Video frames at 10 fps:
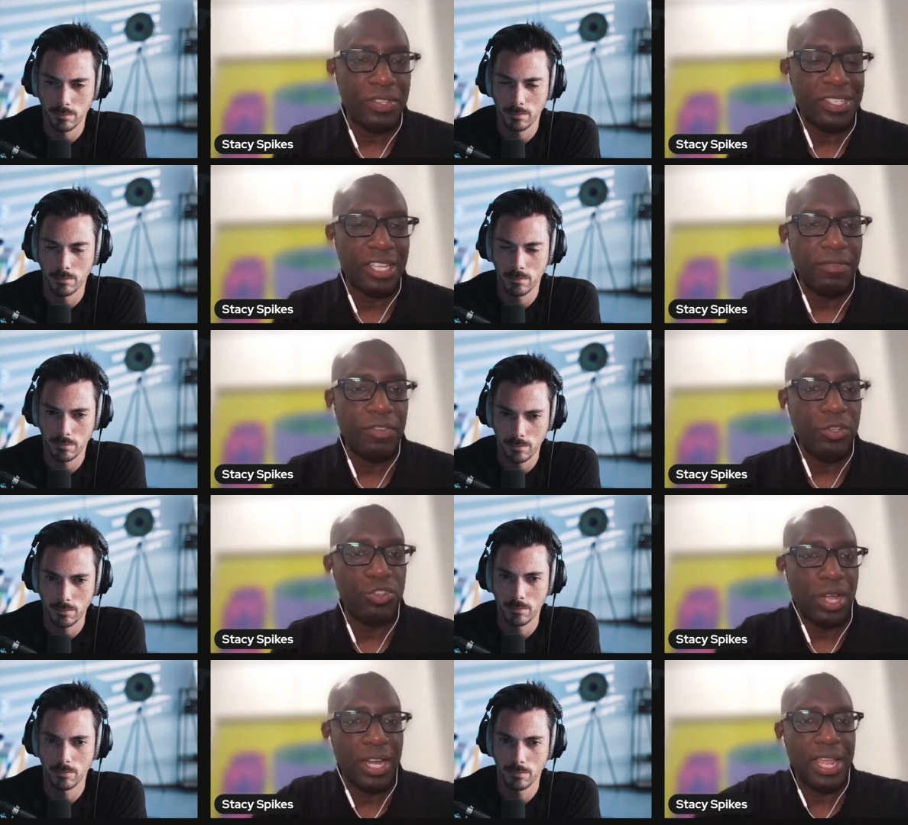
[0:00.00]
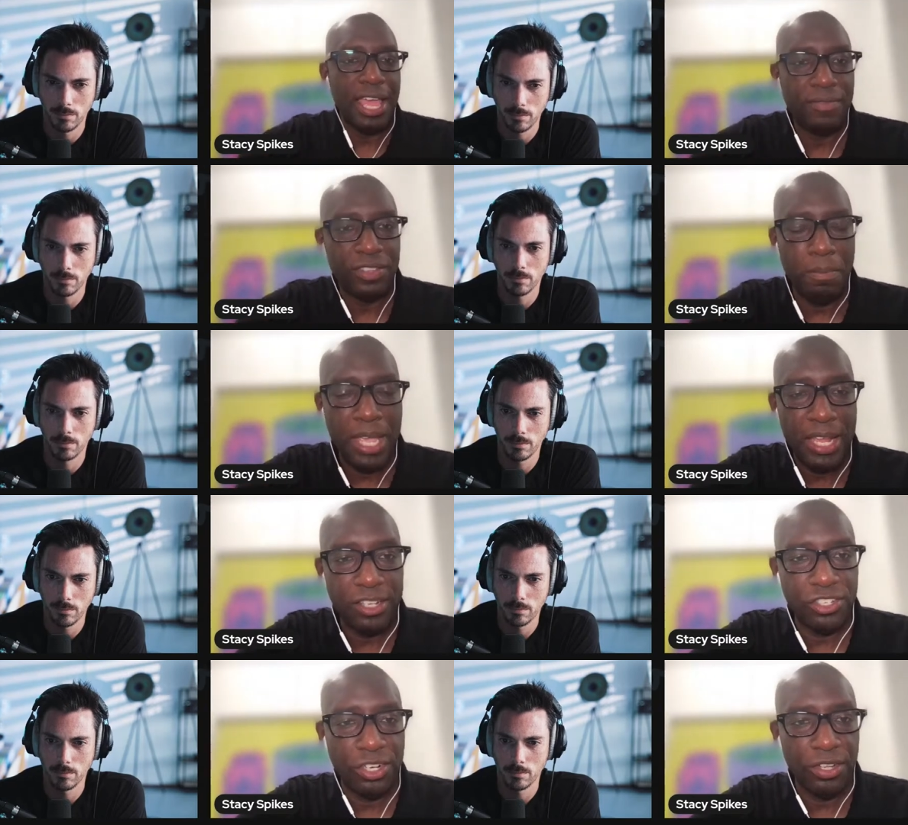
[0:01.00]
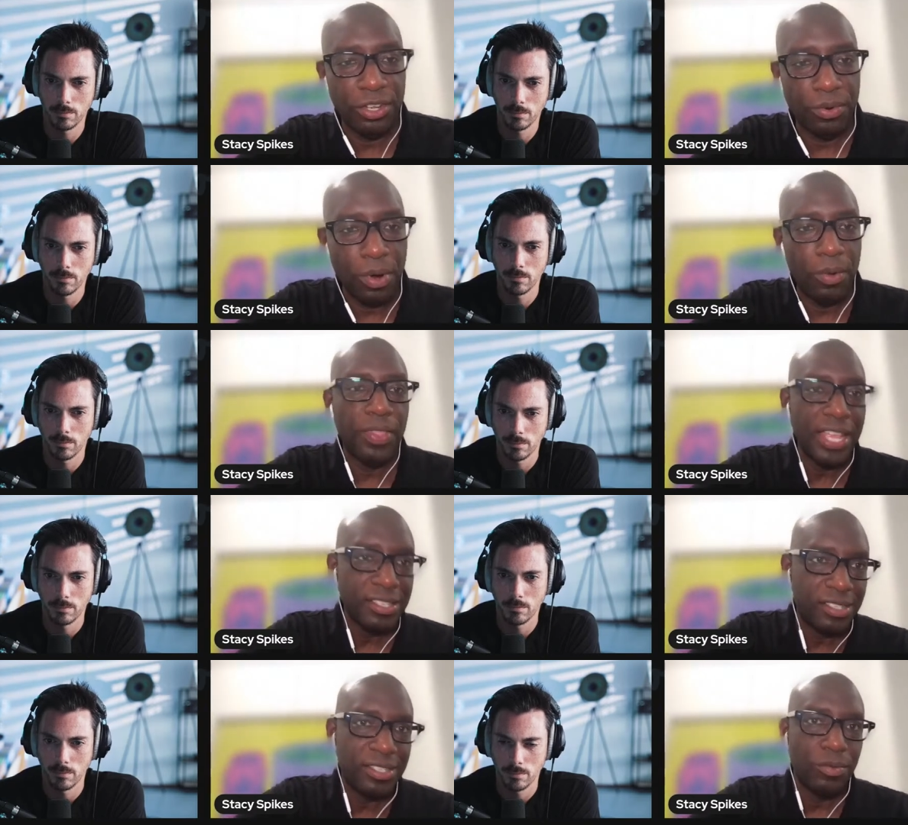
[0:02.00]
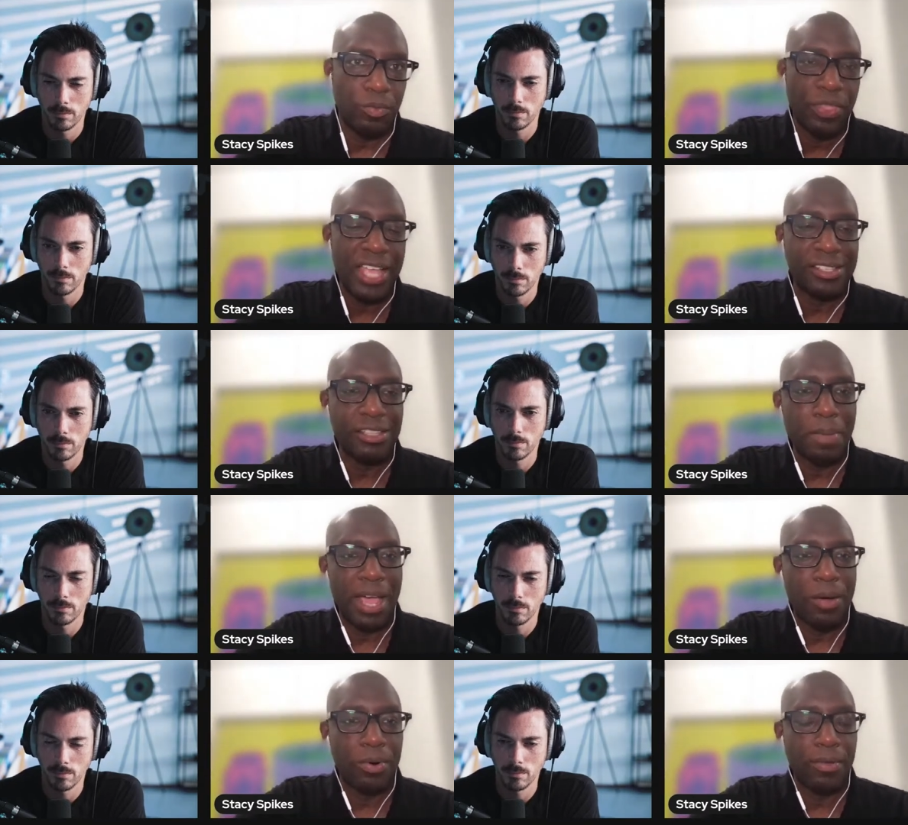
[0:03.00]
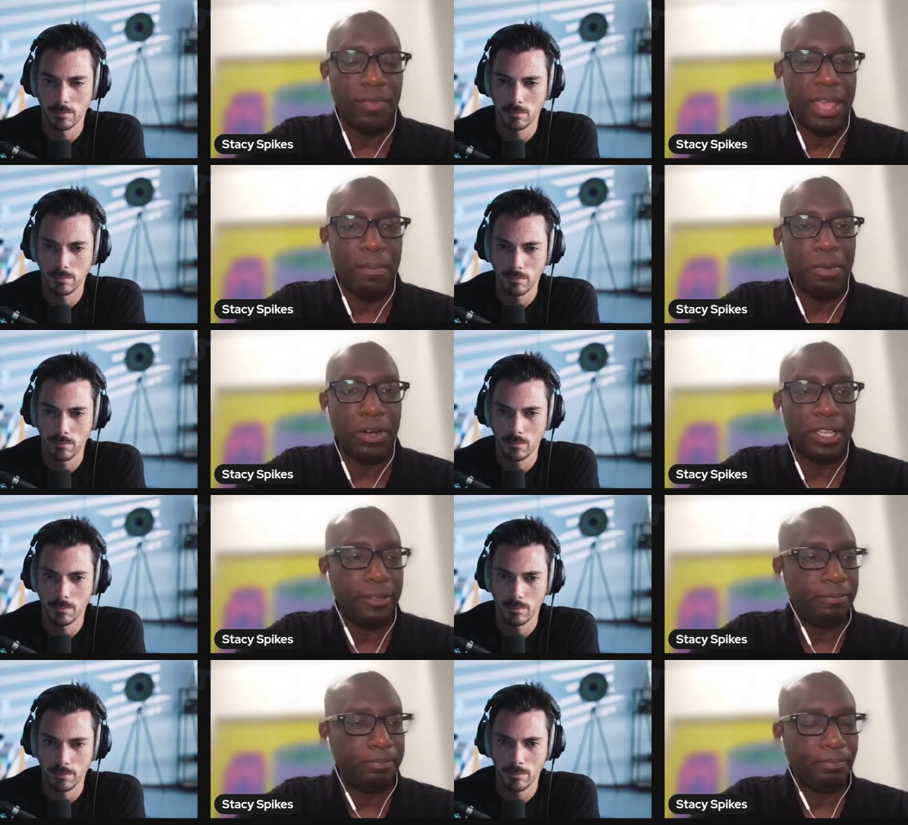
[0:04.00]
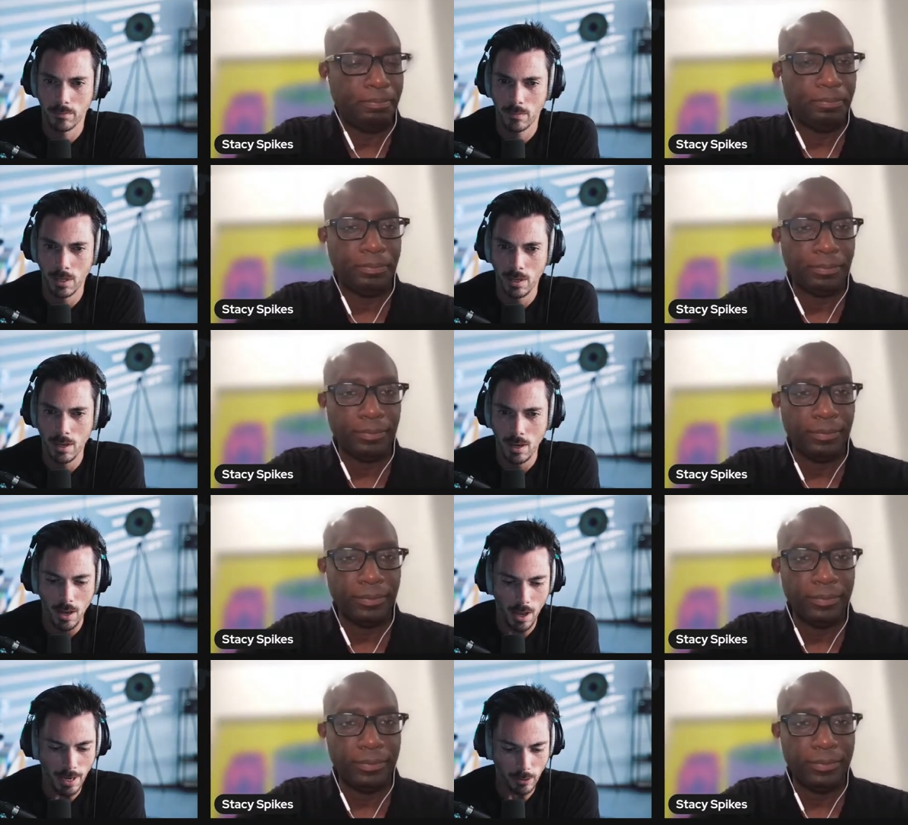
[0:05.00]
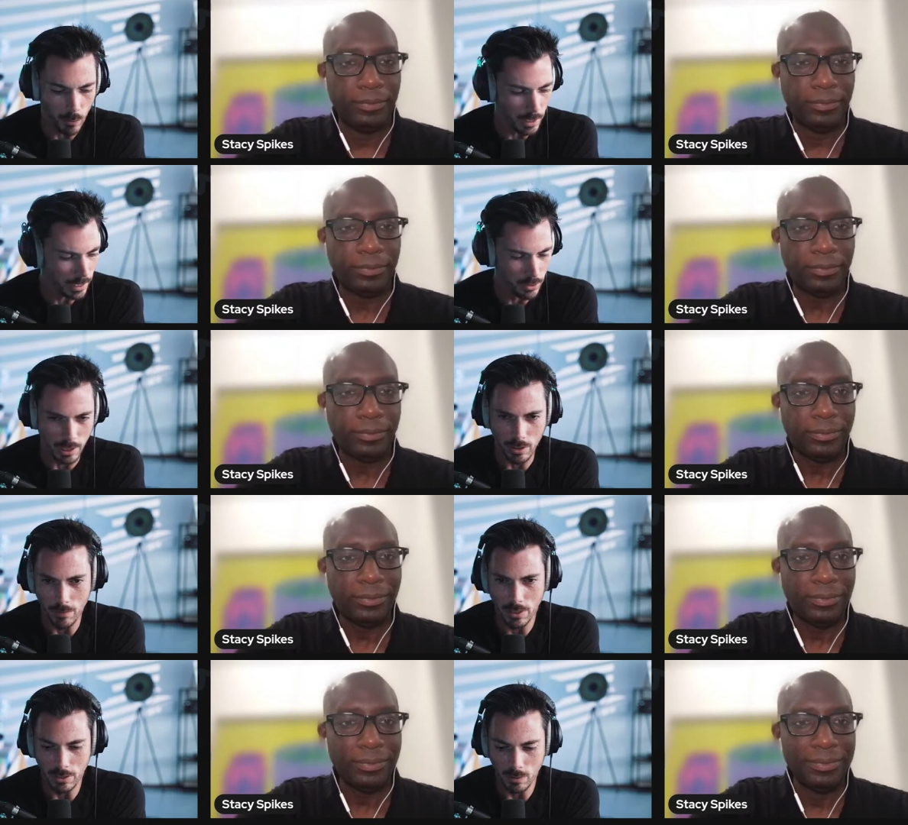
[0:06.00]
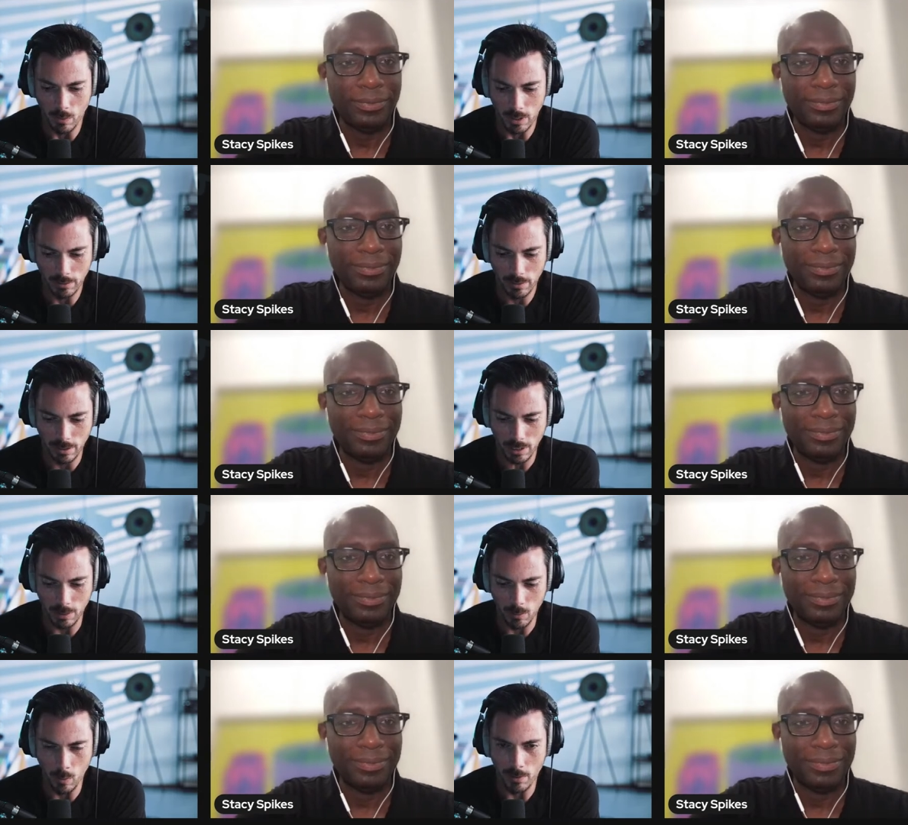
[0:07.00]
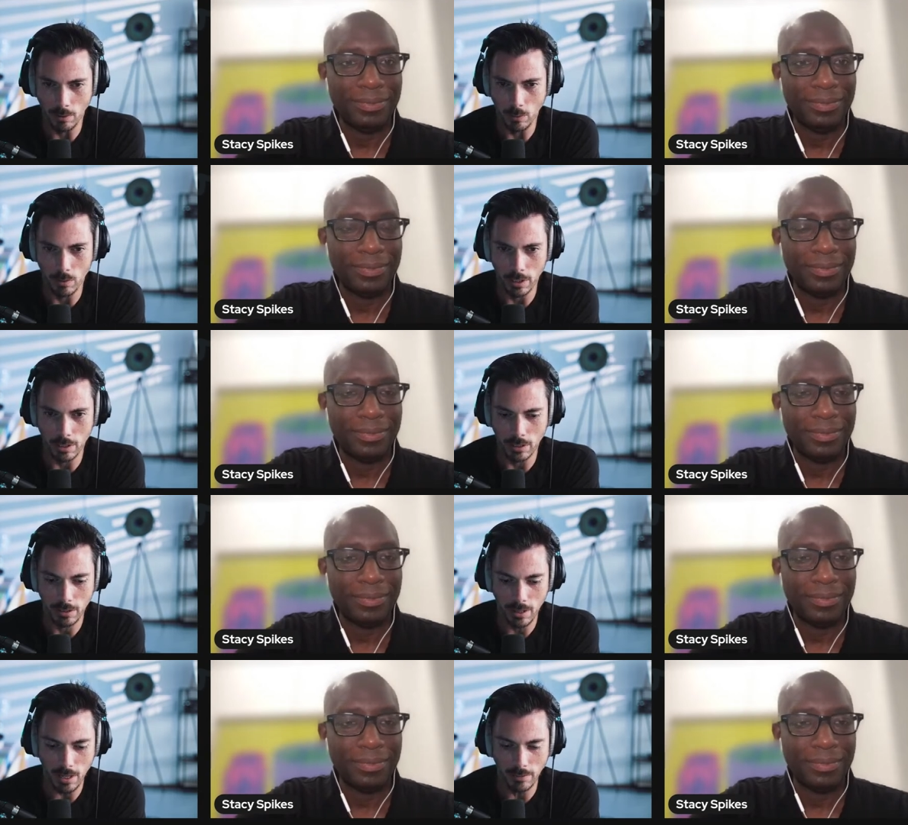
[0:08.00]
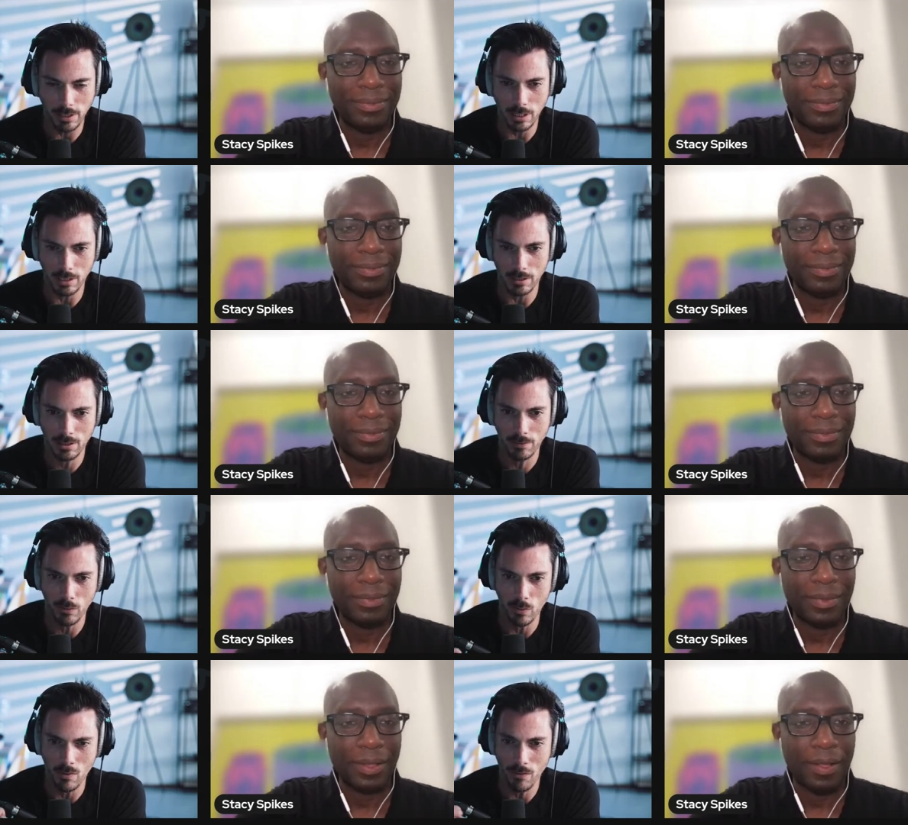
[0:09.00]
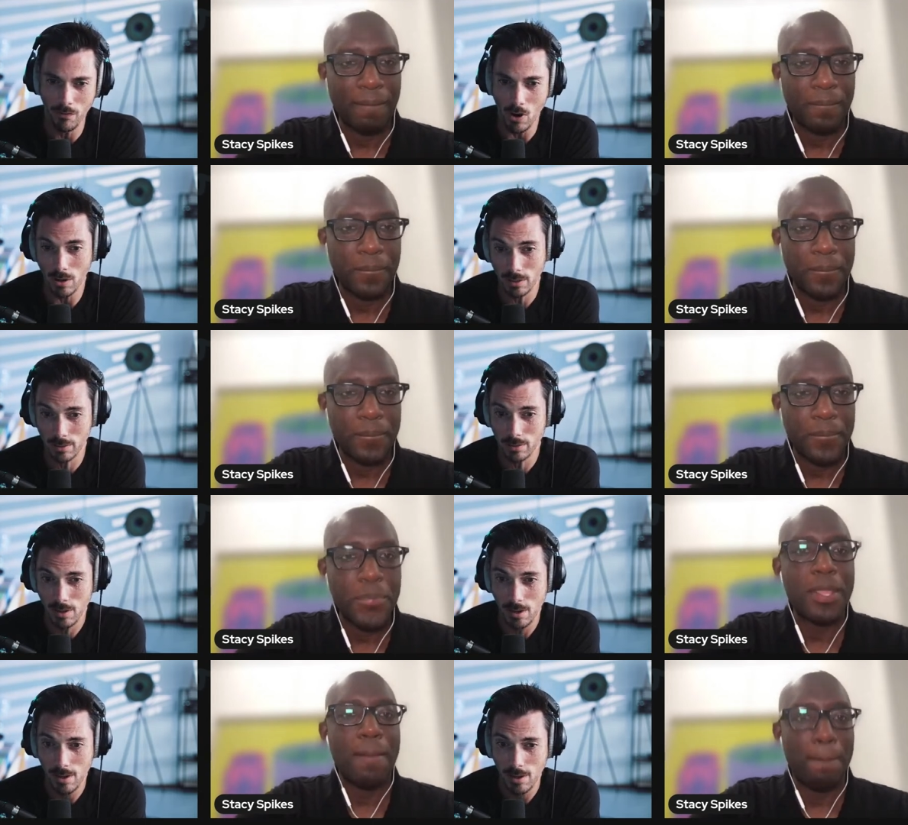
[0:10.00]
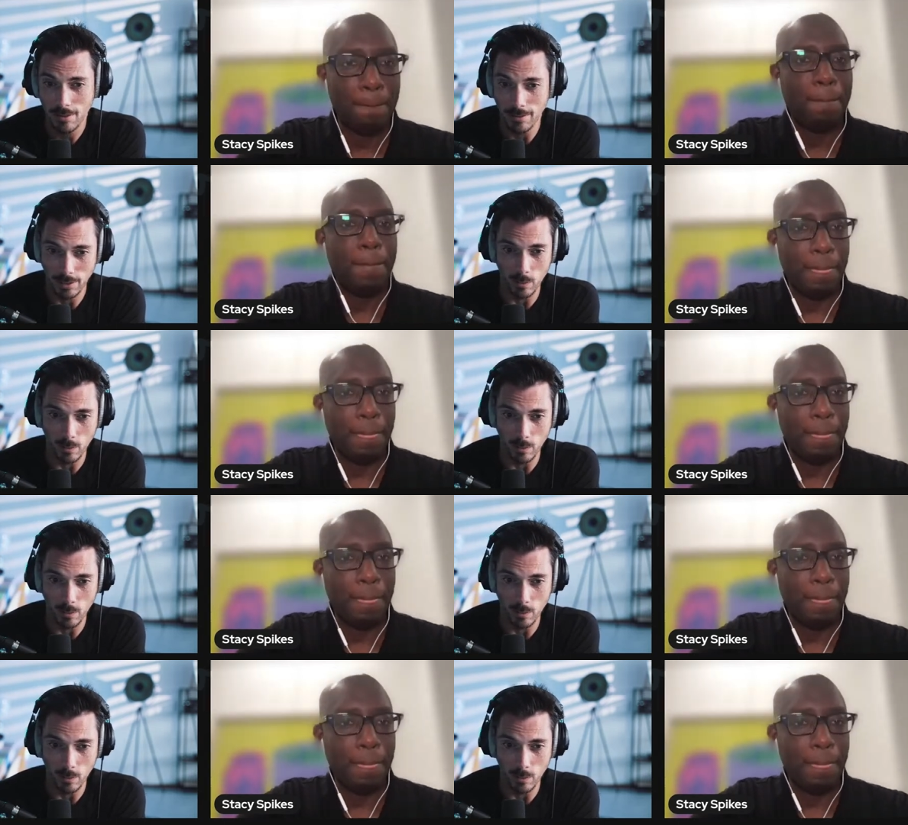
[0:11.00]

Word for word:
Speaker 1: instead of you trying to have to manage it on your own that's that's the power of that market
Speaker 2: i had a really interesting conversation with the team who are building all the nfts for fox this mm-hmm.